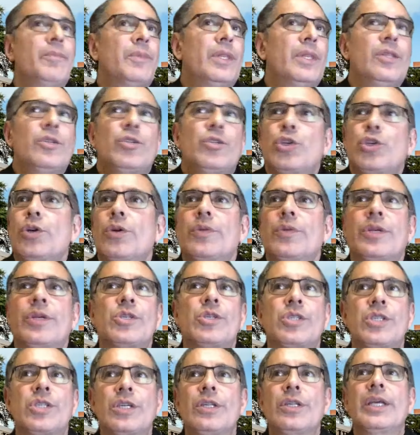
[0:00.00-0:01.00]
Sure, there's
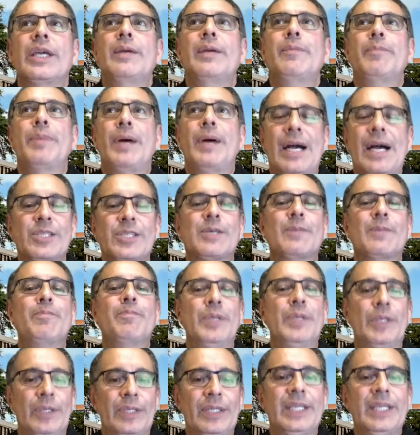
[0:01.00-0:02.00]
still a
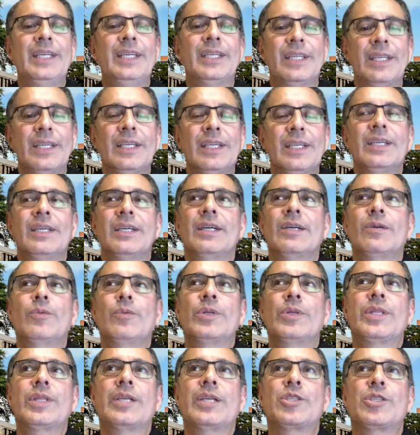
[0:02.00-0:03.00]
possibility uh,
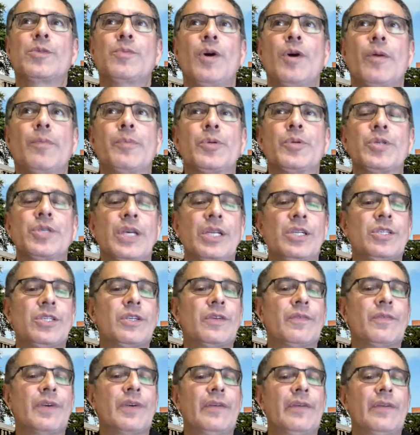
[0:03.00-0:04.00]
with that small percentage
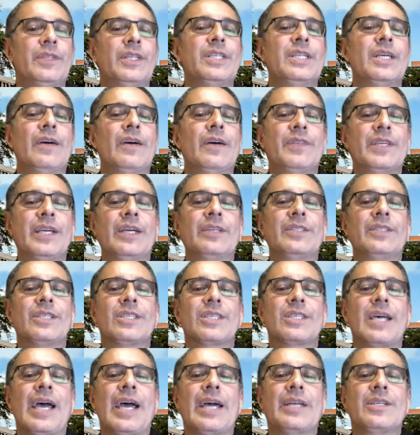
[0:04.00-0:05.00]
of, um, of the
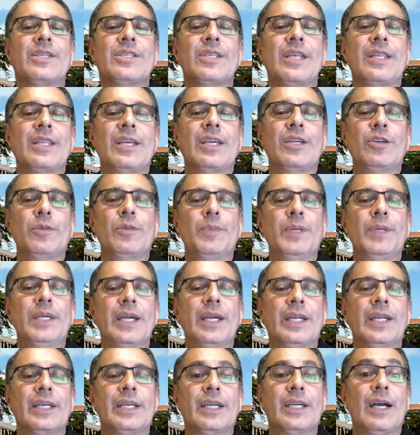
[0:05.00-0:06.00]
undecideds that they could be
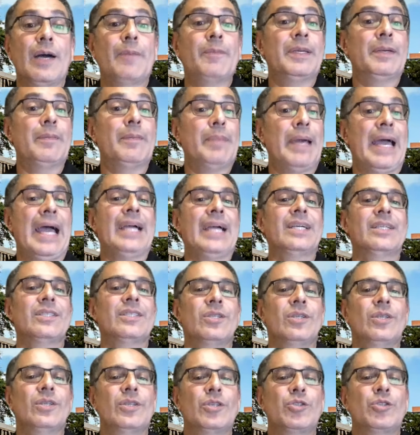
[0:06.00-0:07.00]
kind of coming back
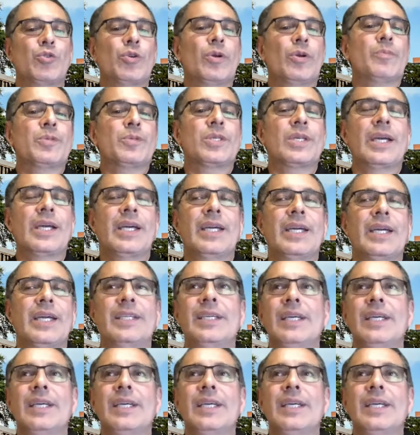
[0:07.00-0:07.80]
to the Trump side,